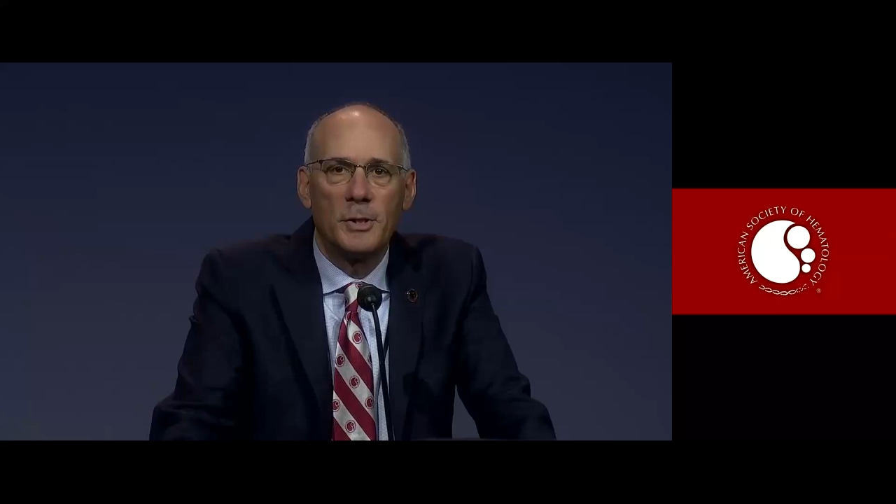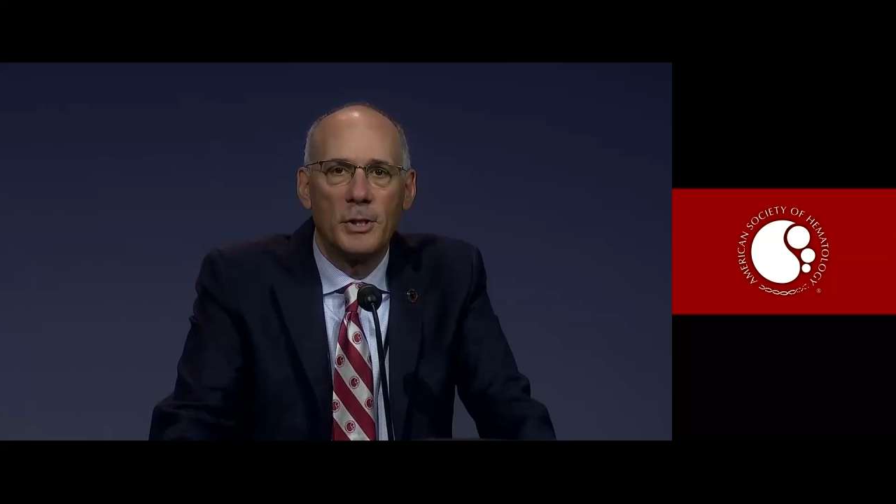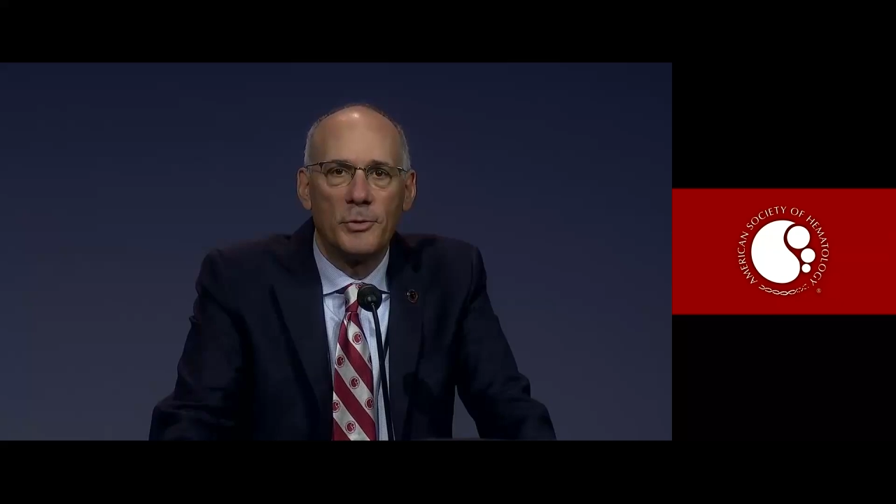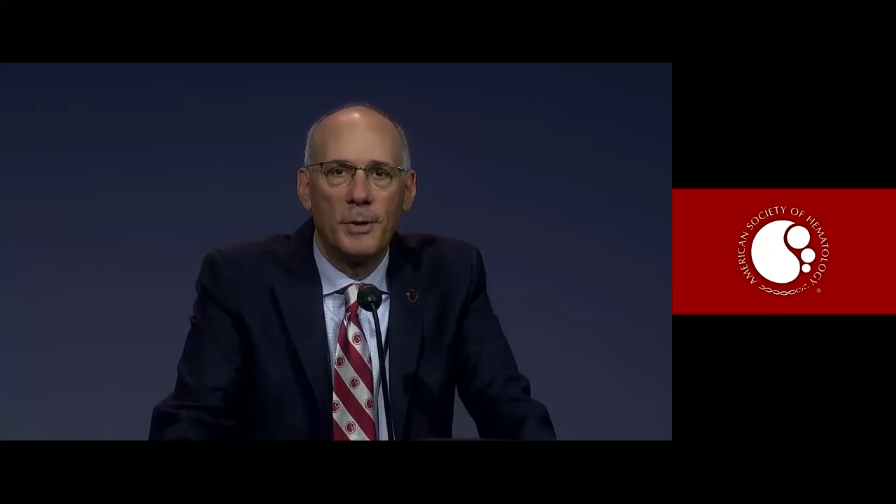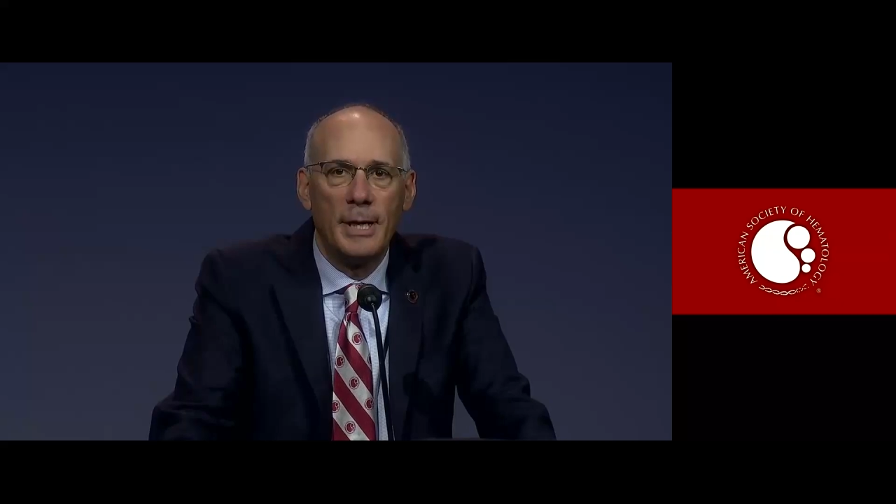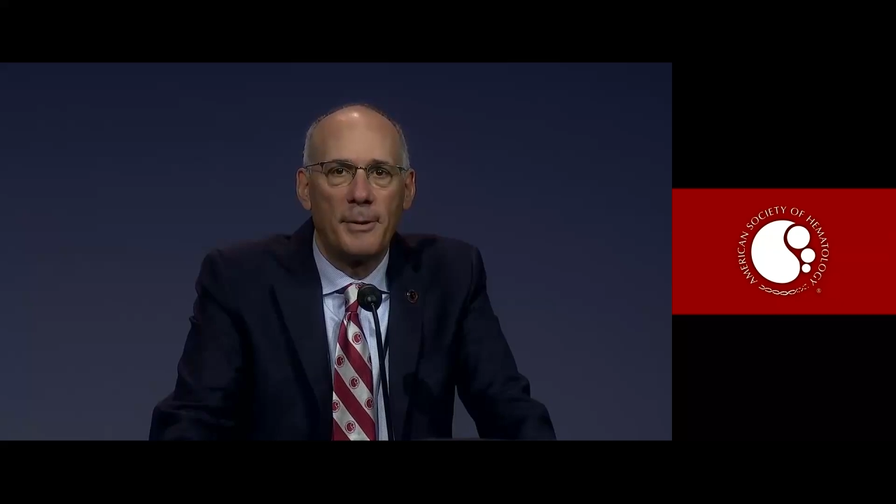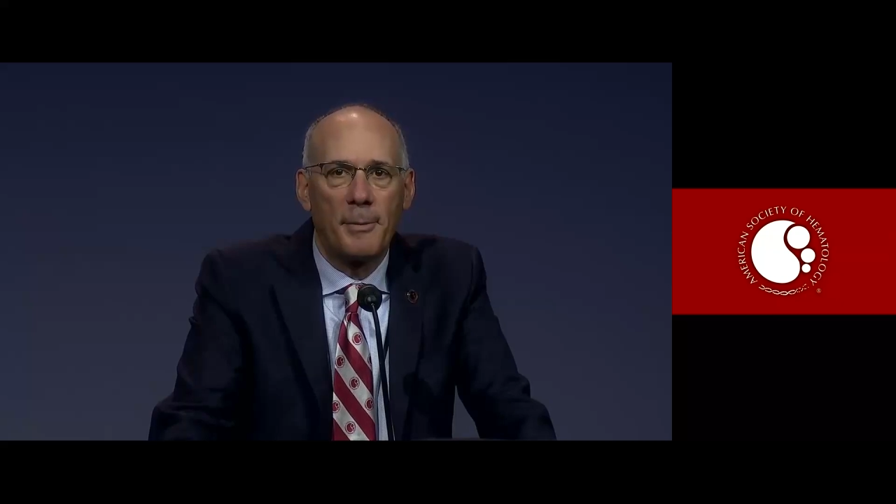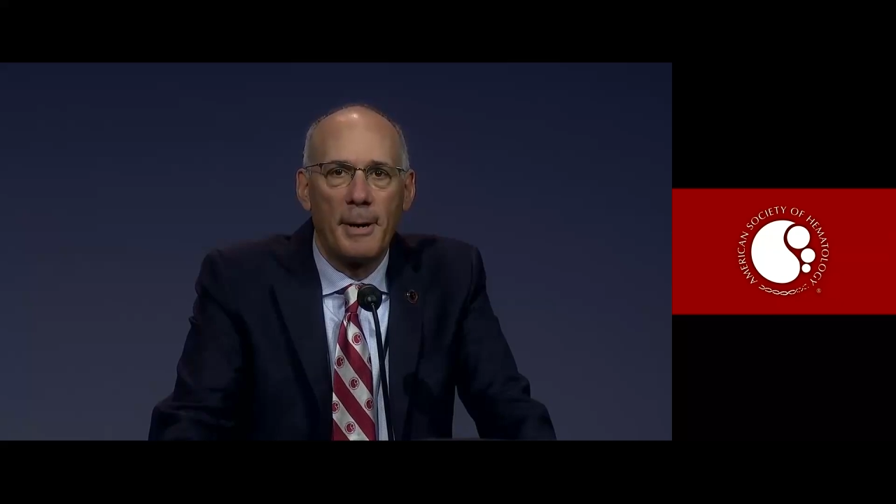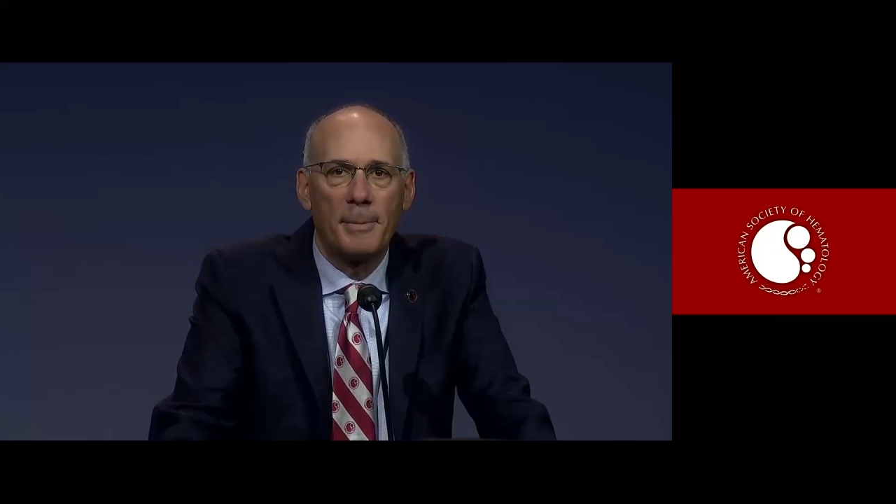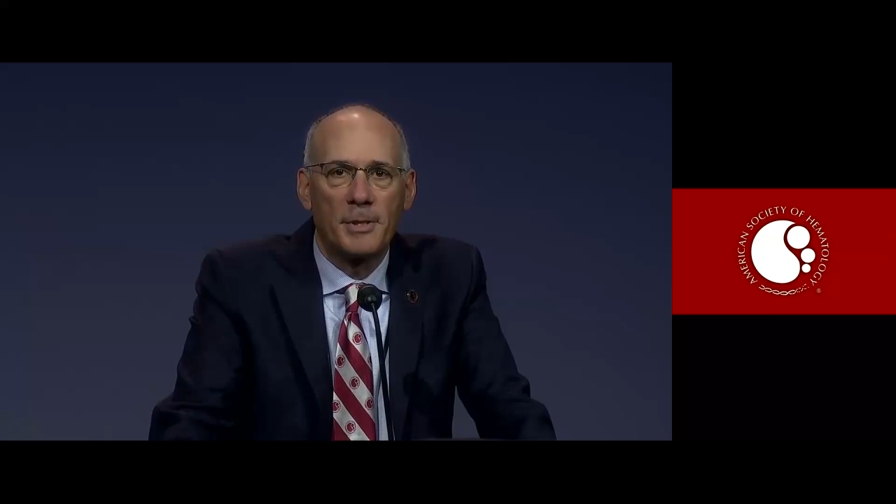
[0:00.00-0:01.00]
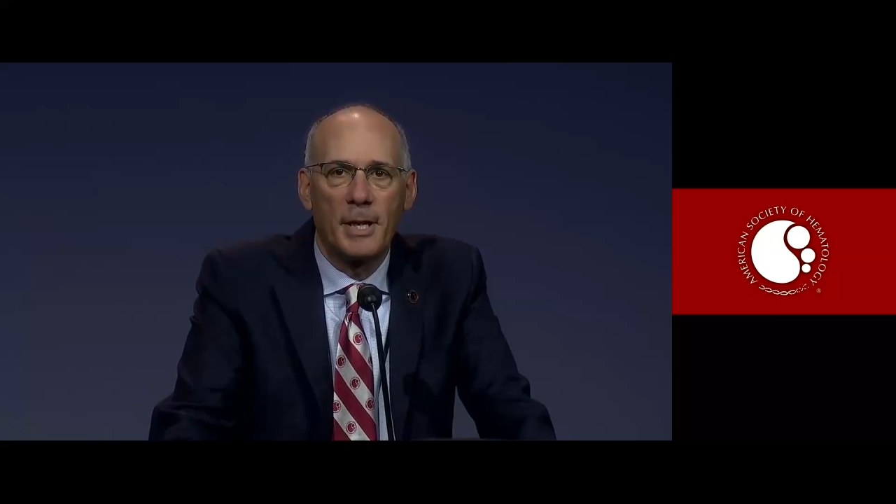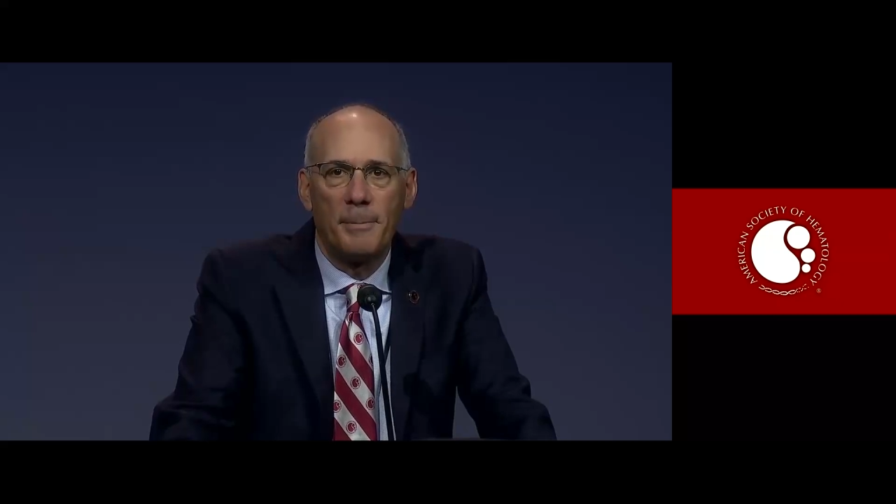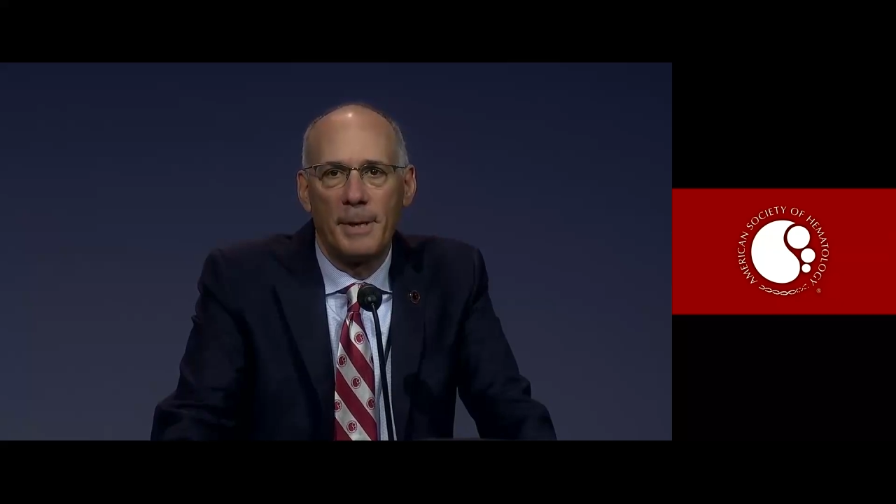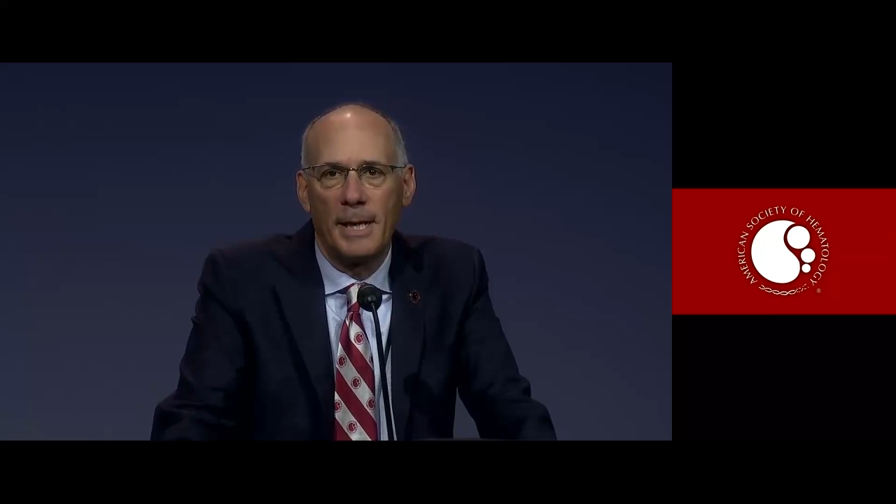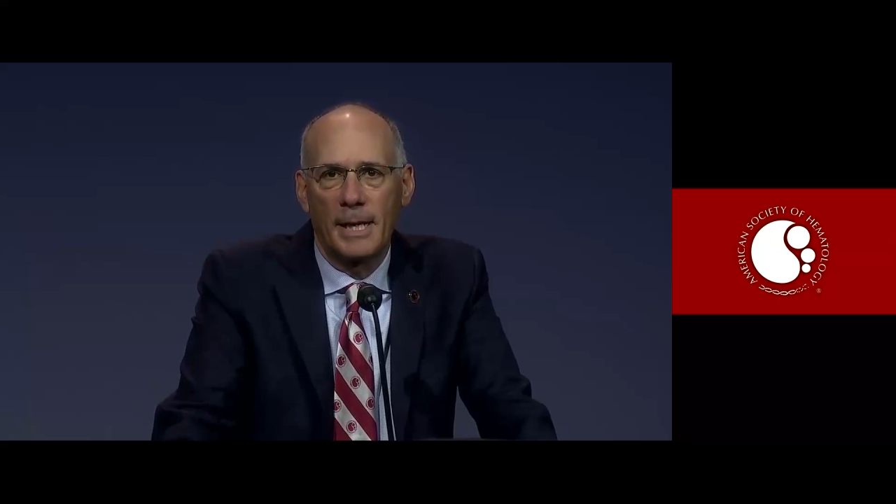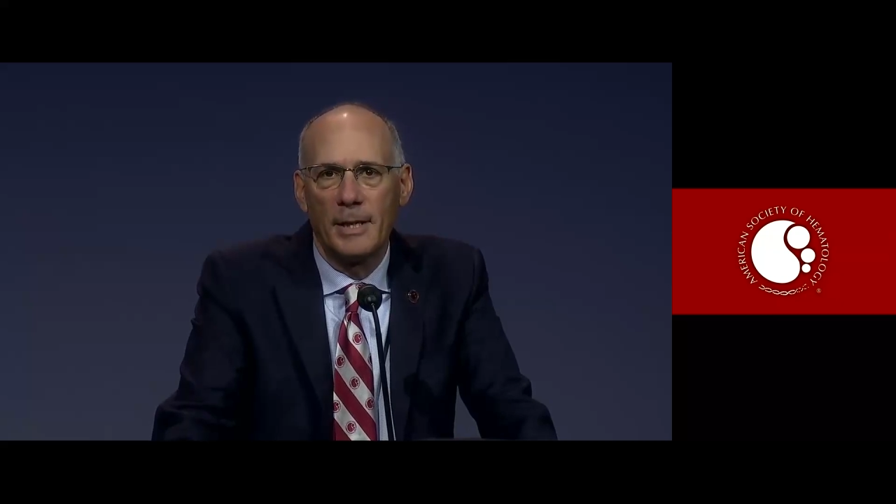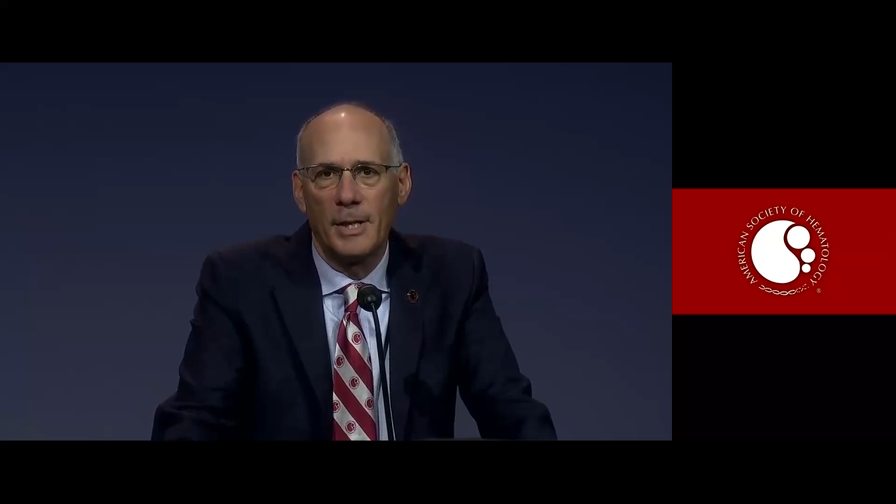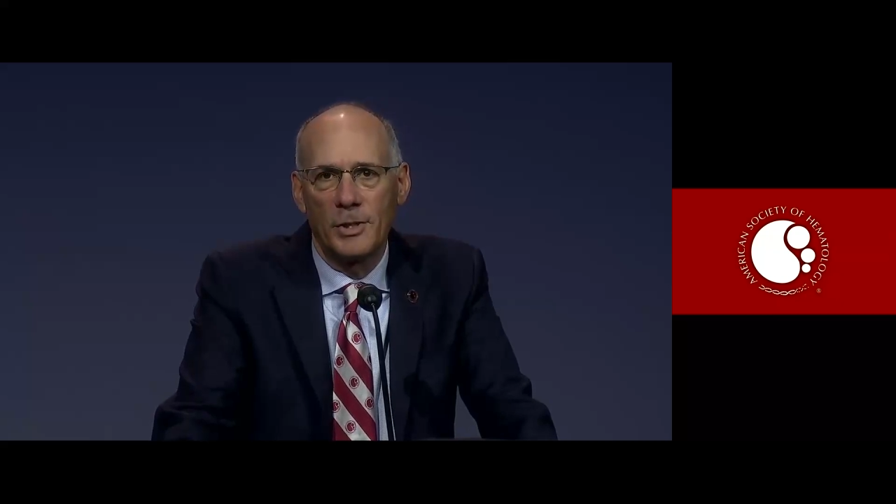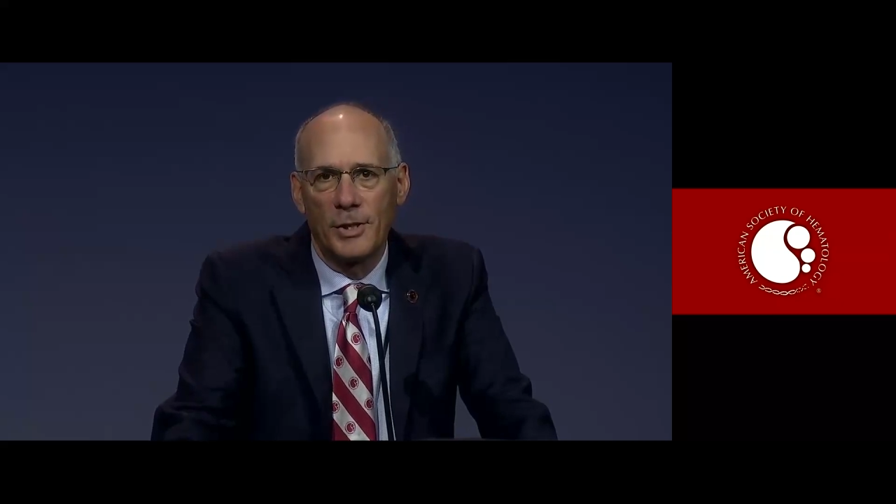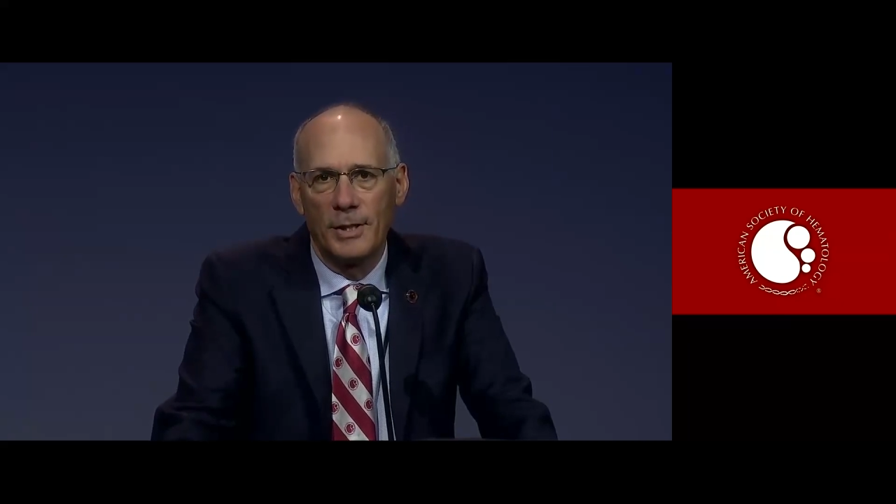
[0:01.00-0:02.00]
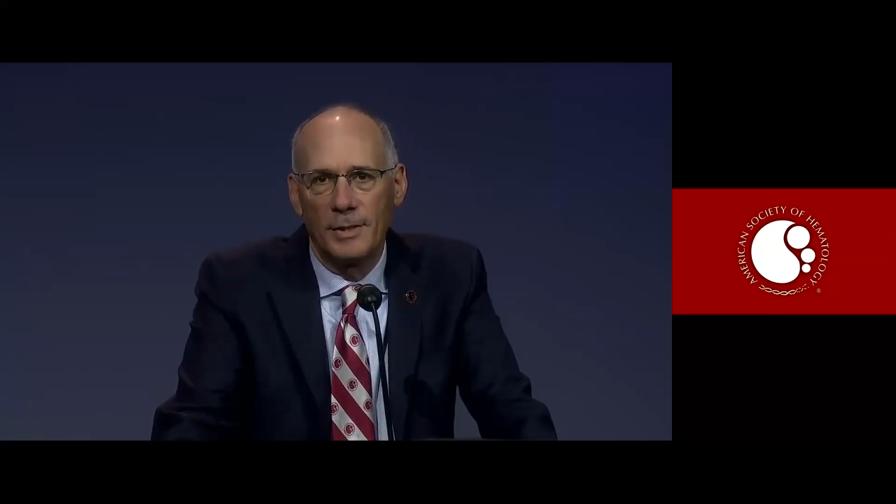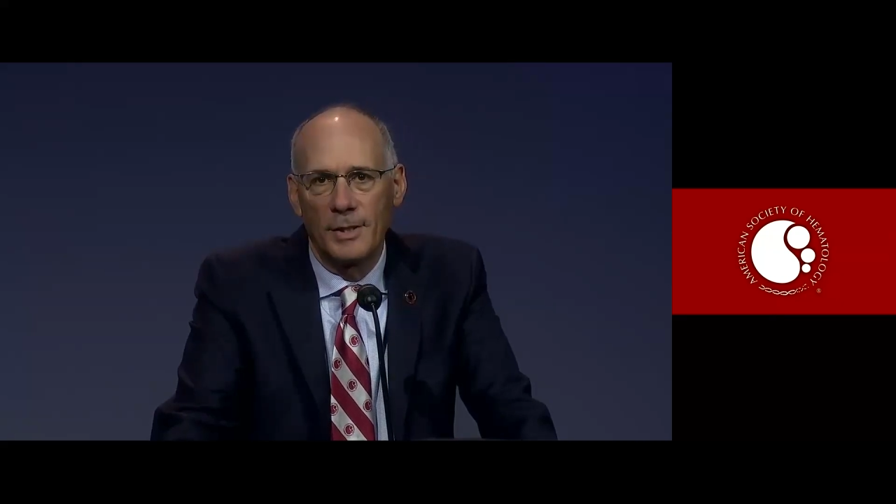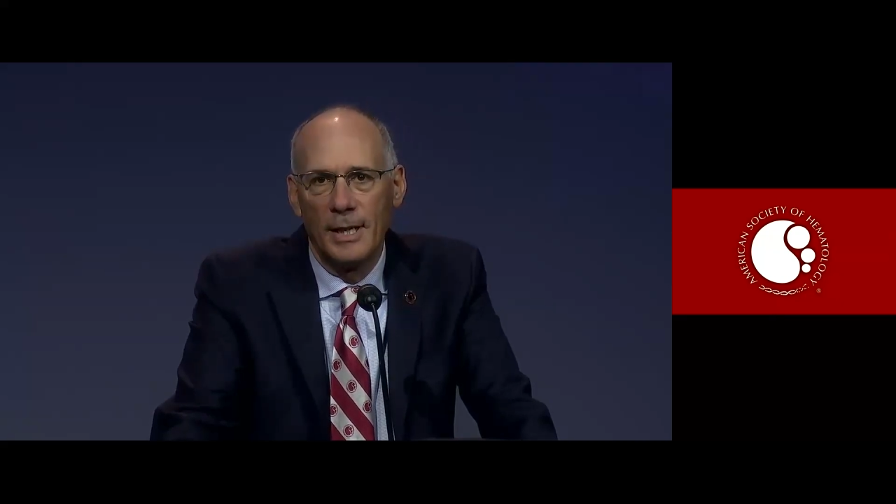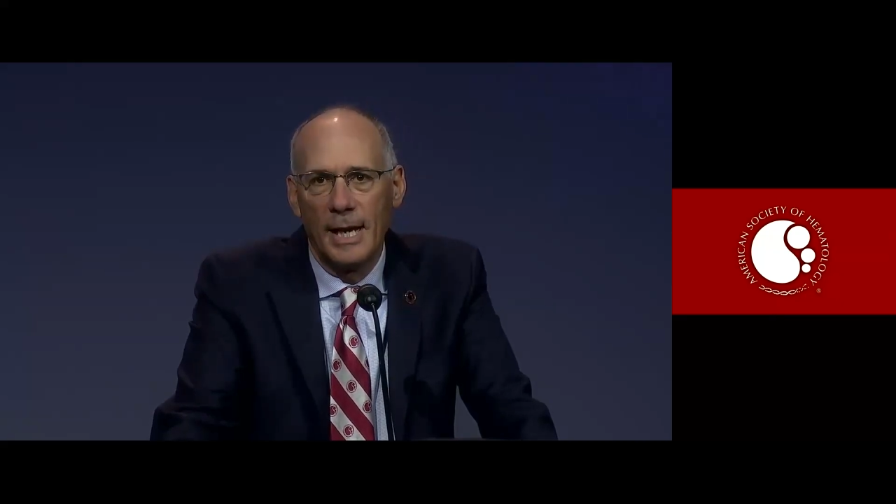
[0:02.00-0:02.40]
to treat thrombocytopenic conditions,